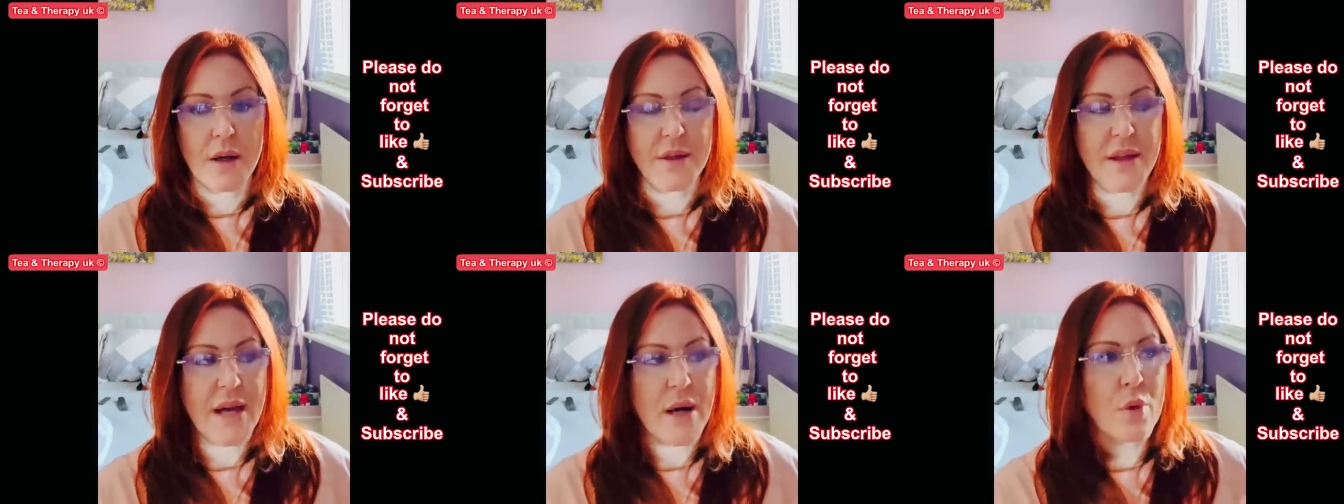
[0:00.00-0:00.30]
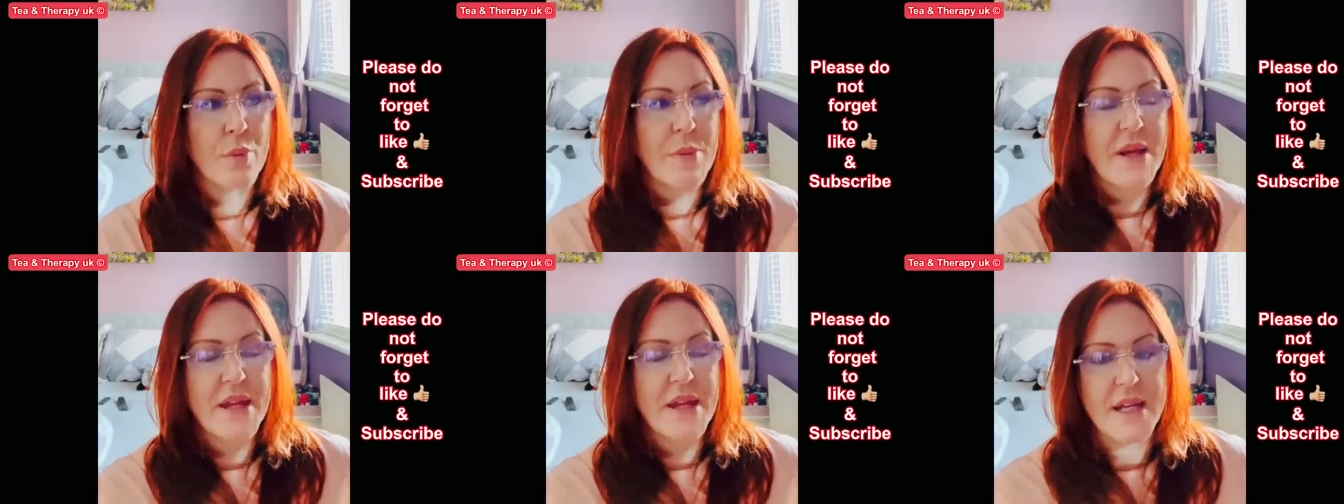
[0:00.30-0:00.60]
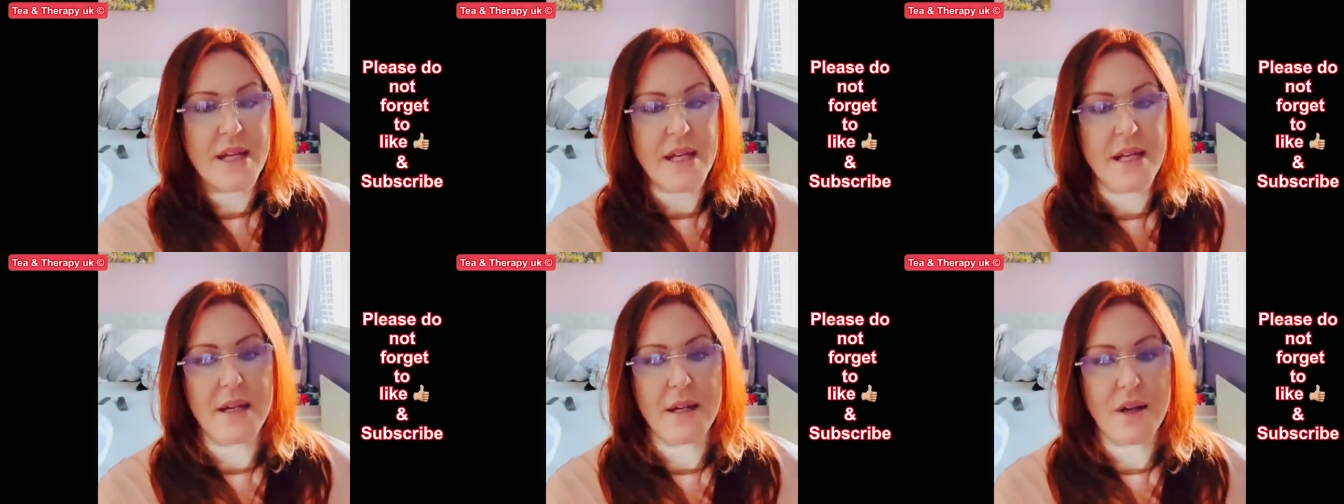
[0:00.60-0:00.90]
that will be
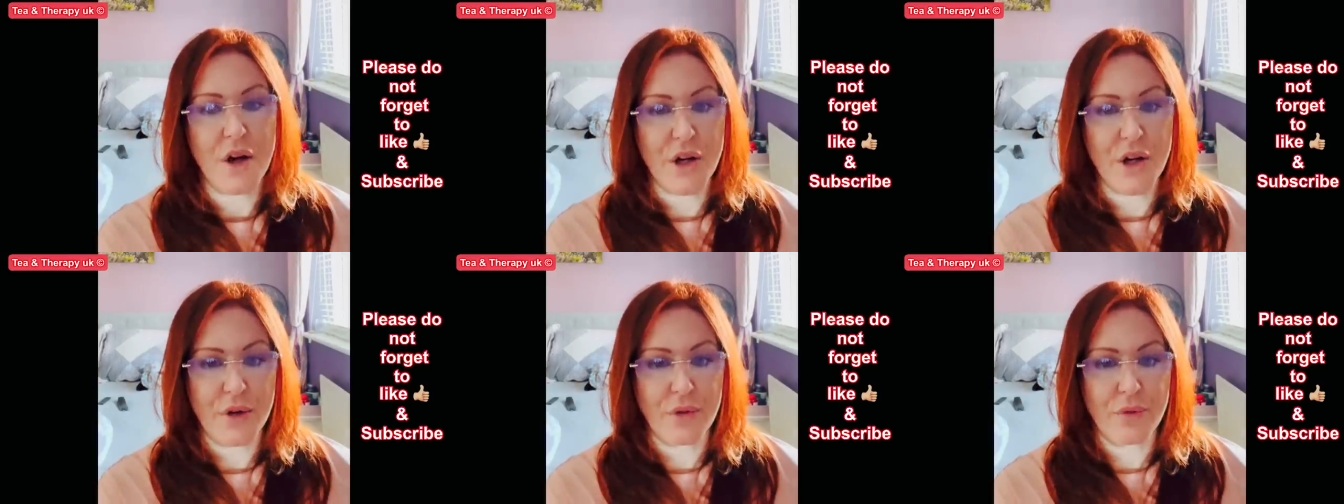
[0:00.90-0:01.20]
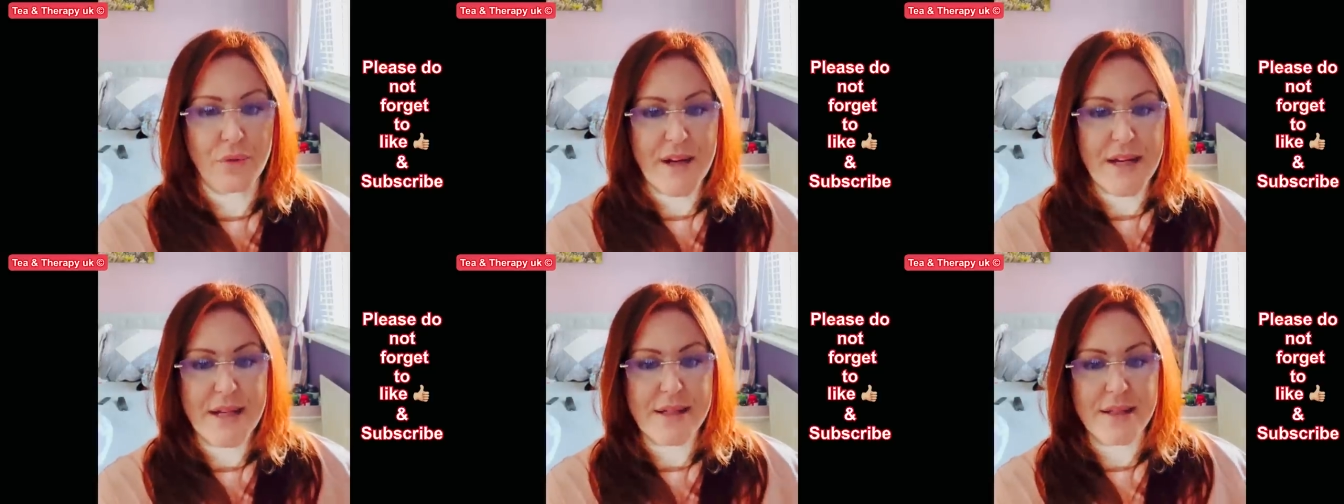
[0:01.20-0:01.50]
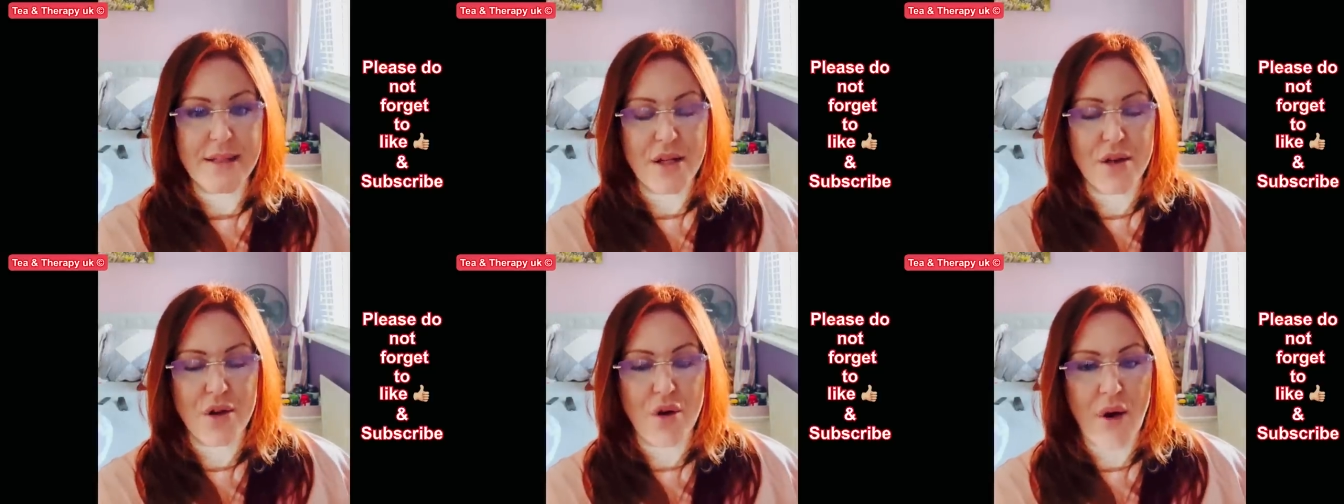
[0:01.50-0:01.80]
the kind of
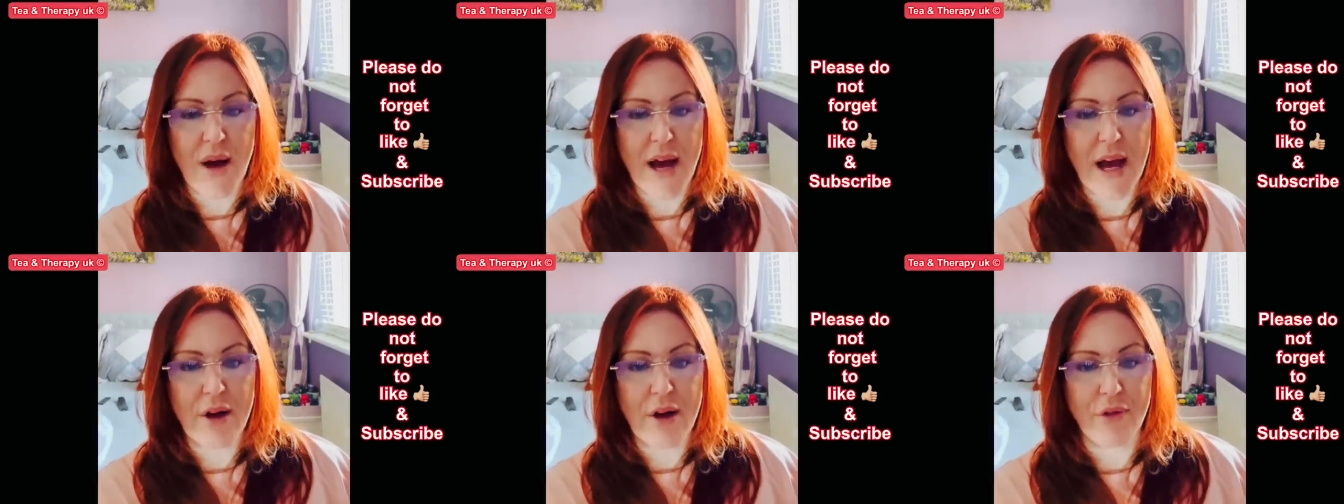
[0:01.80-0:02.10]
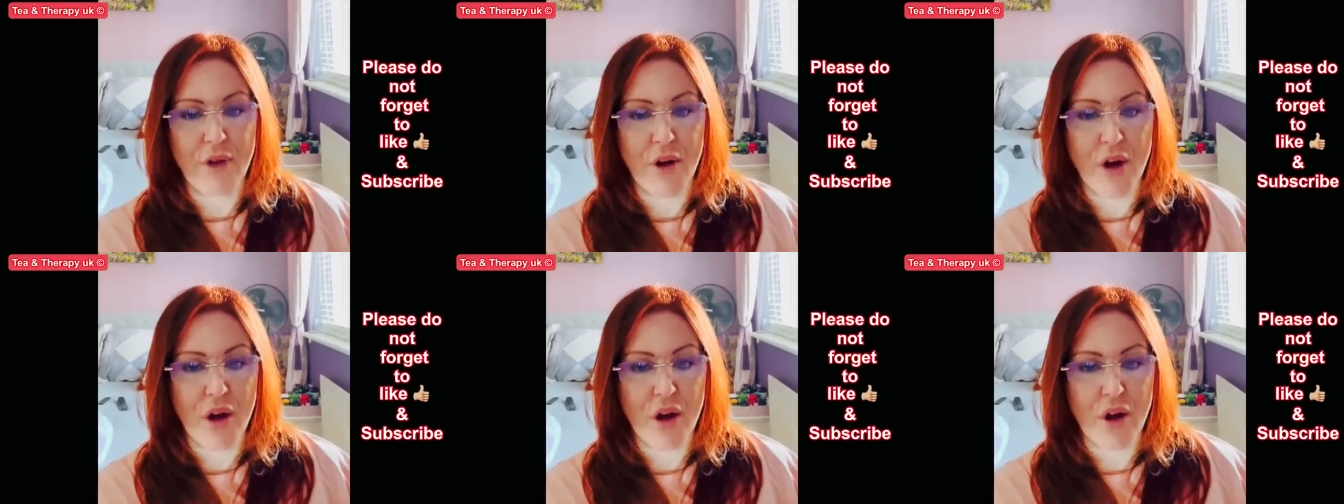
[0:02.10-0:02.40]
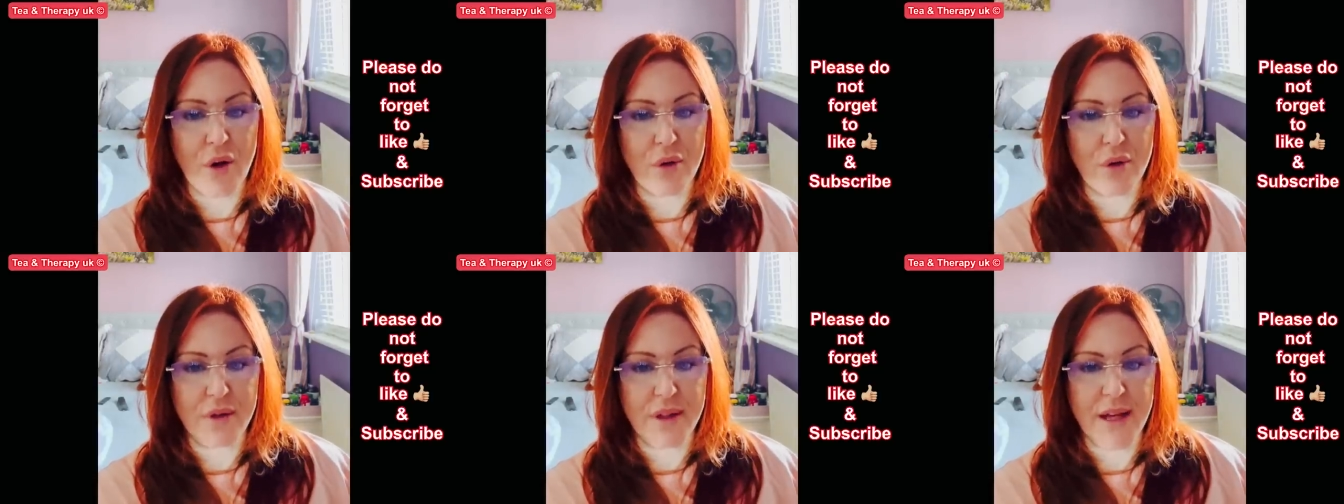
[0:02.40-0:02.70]
reason to not have
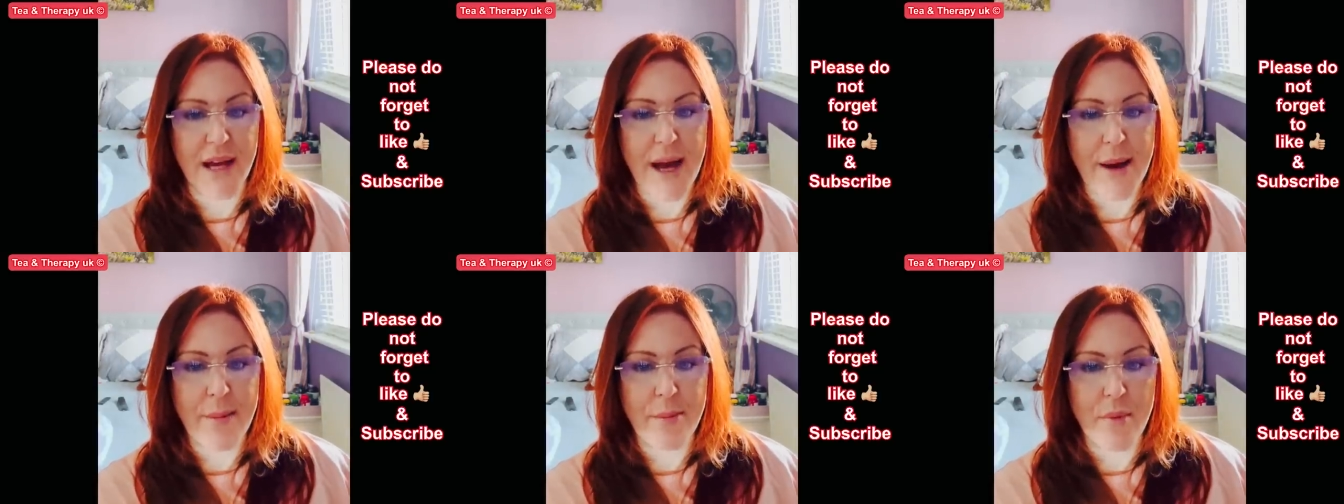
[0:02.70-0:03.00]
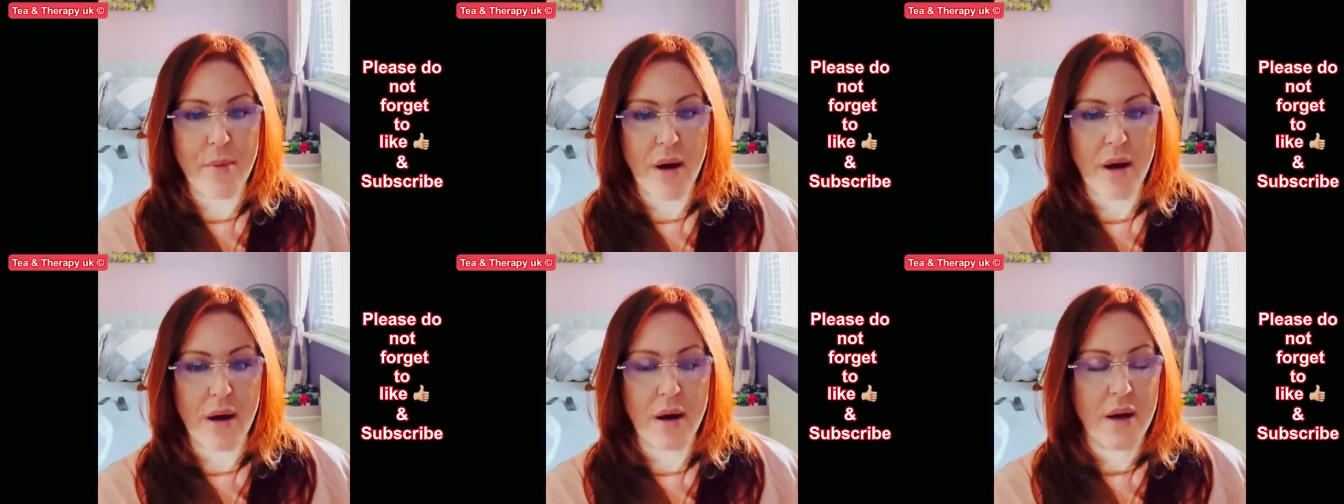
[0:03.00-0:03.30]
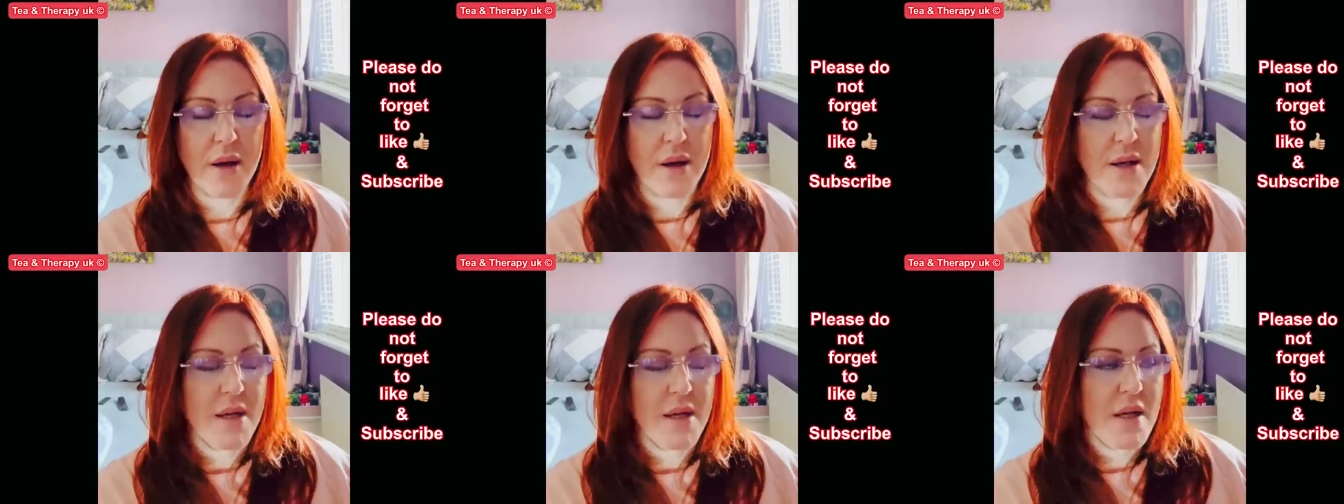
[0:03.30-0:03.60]
her on camera.
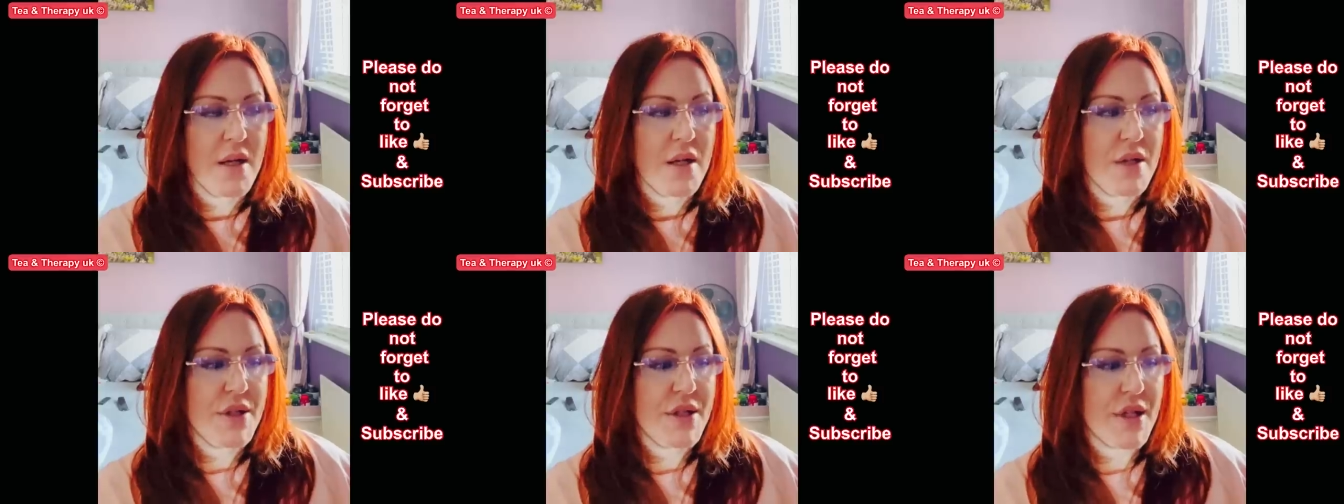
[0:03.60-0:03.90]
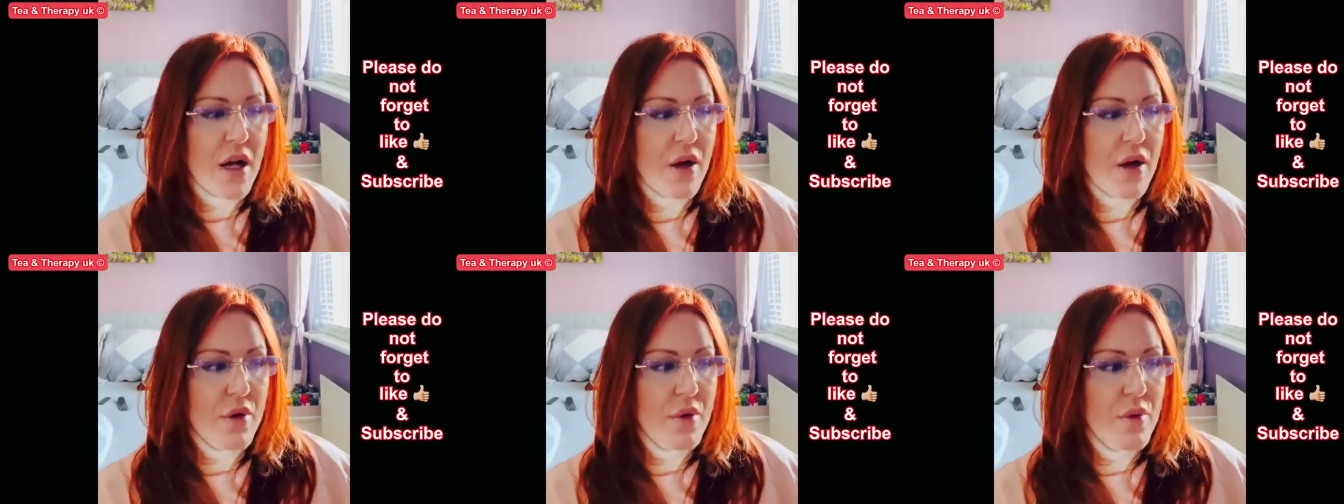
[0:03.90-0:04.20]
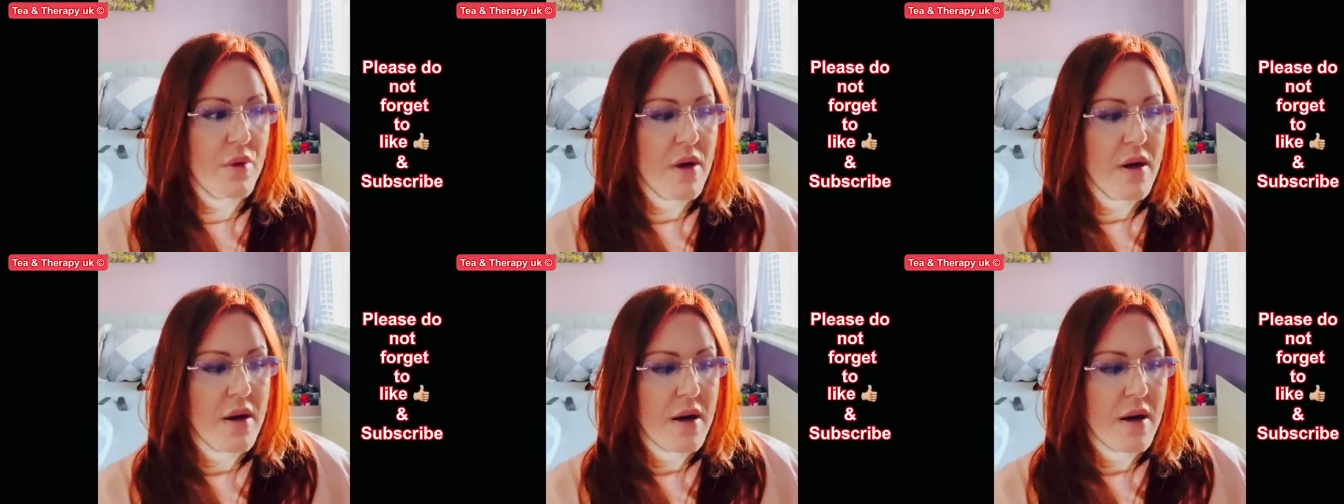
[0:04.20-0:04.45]
So